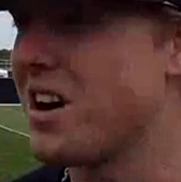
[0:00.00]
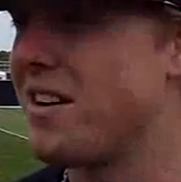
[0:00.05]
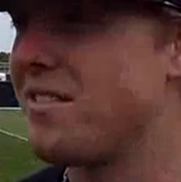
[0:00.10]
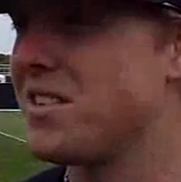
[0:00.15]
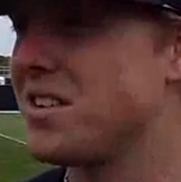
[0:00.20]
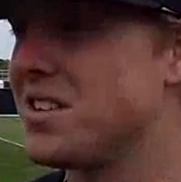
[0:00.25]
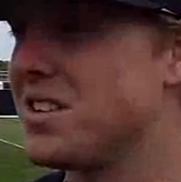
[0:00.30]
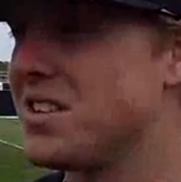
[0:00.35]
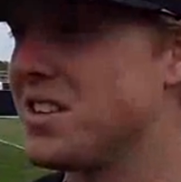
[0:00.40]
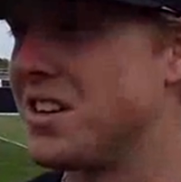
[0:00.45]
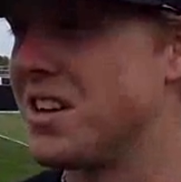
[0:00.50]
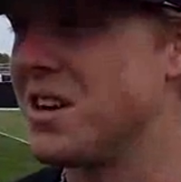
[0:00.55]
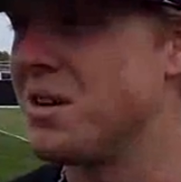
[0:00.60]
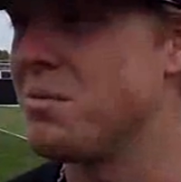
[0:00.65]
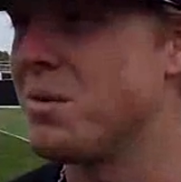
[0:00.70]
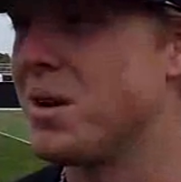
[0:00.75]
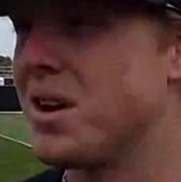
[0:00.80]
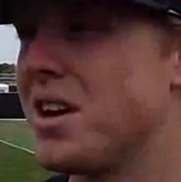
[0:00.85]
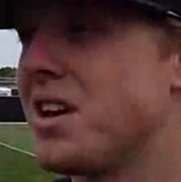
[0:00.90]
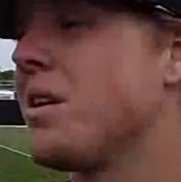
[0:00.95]
confidence in
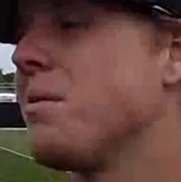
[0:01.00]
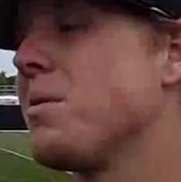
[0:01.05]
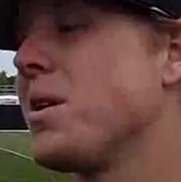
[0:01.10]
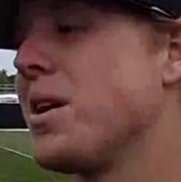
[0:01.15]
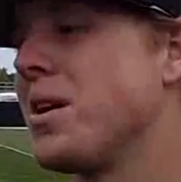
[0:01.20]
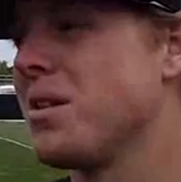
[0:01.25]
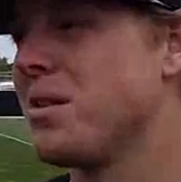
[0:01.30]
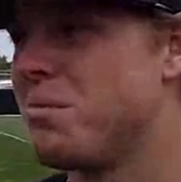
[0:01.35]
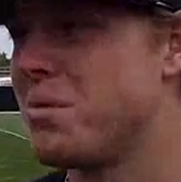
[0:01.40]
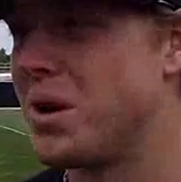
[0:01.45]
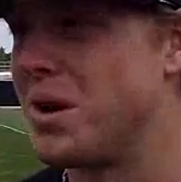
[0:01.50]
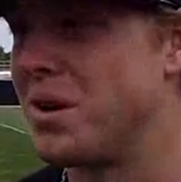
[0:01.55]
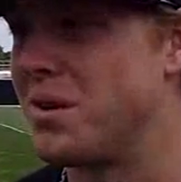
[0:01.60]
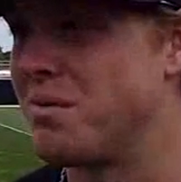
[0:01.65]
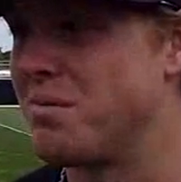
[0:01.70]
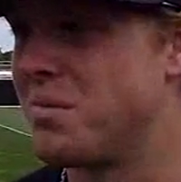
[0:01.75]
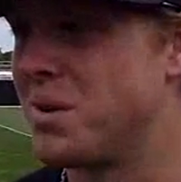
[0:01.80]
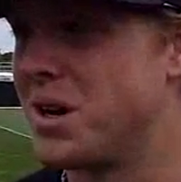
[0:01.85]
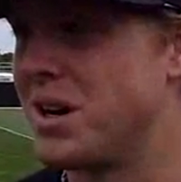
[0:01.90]
anybody coming out of the pen,